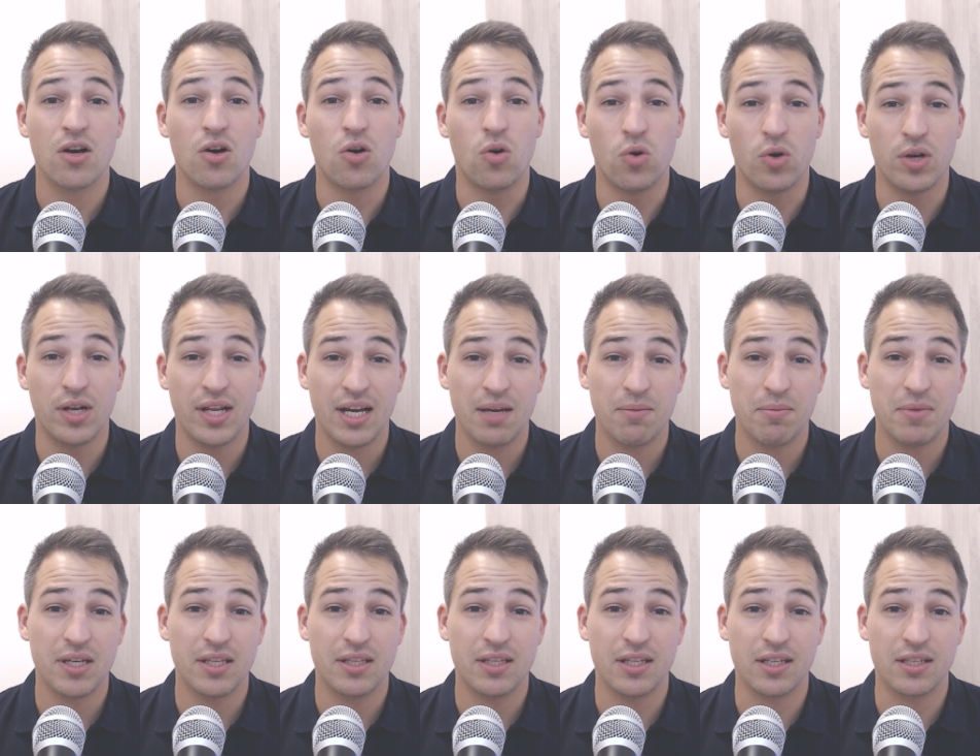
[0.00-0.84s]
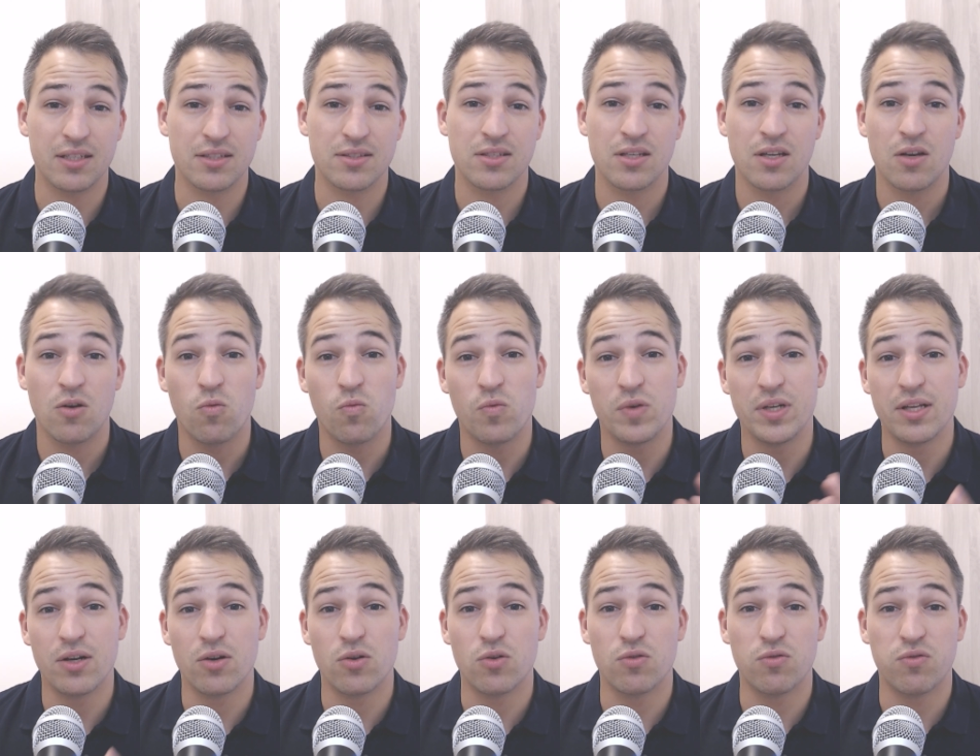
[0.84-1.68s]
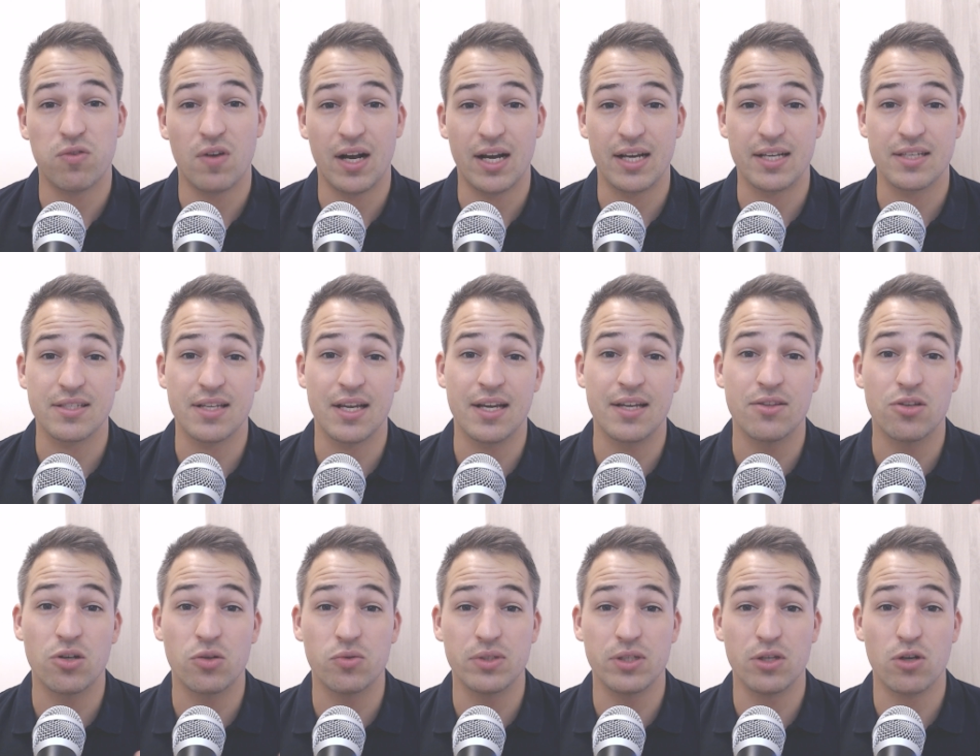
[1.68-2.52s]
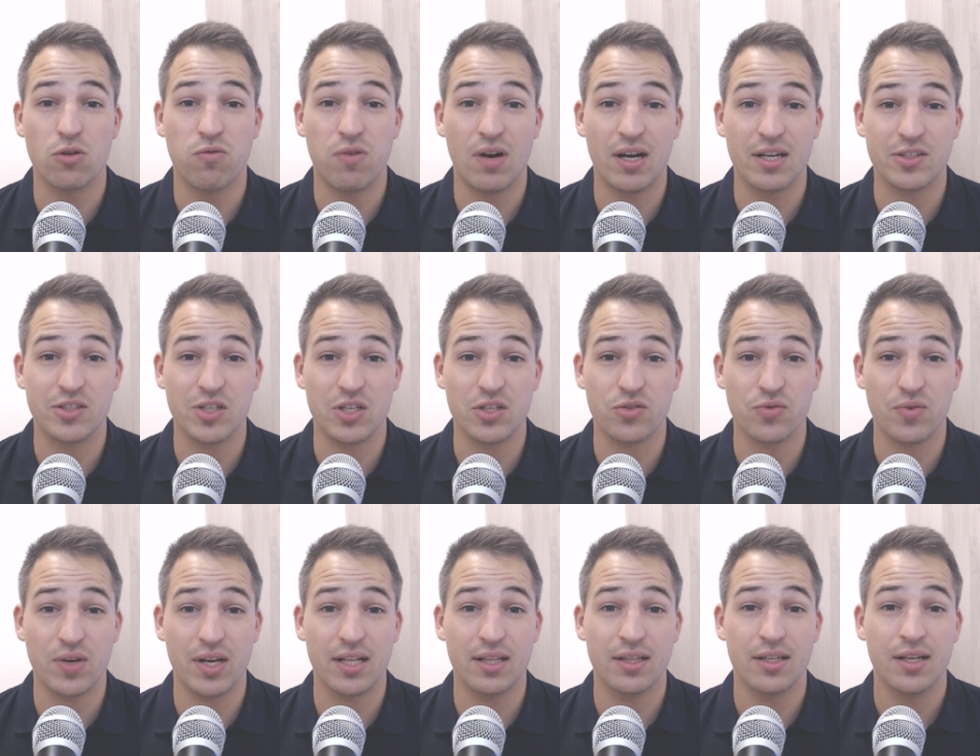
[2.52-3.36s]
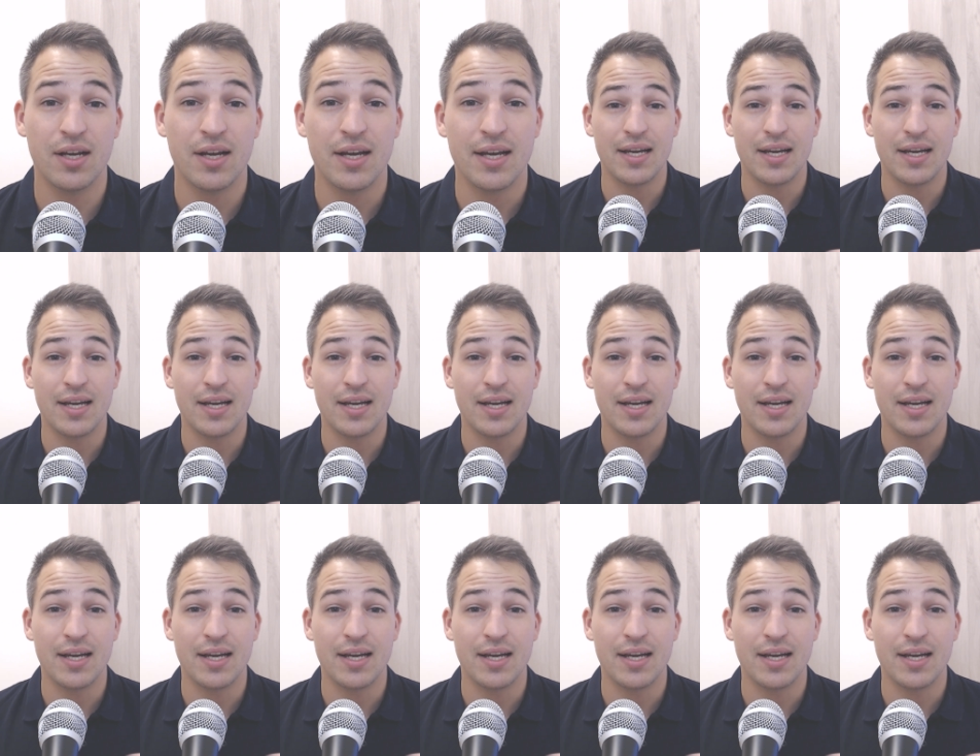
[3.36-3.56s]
online meetings with files and audio files as well.